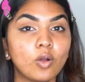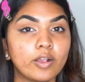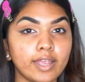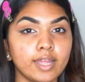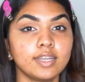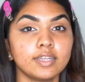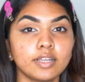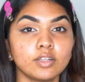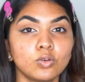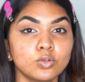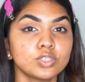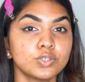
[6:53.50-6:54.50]
again little
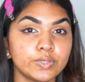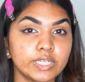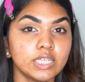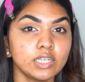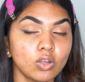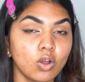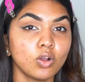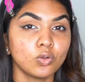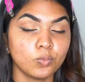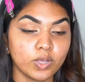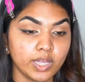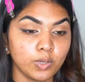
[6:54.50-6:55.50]
goes a really long
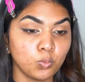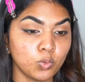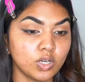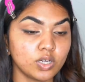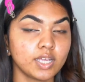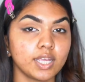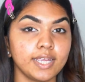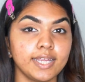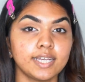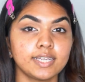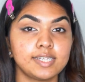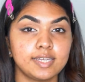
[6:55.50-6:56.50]
way work
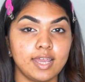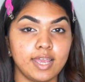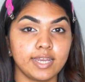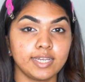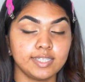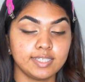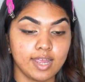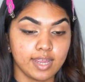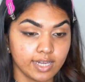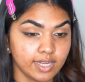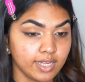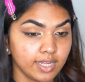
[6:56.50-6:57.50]
in tiny
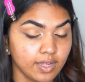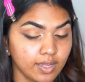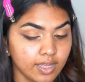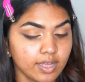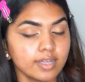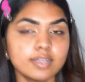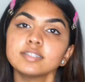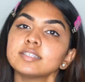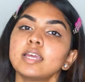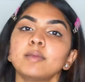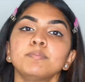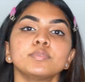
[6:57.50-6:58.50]
tiny
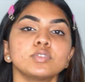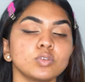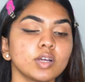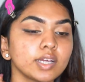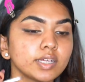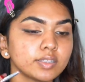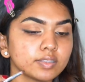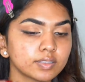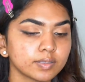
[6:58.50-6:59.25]
steps you guys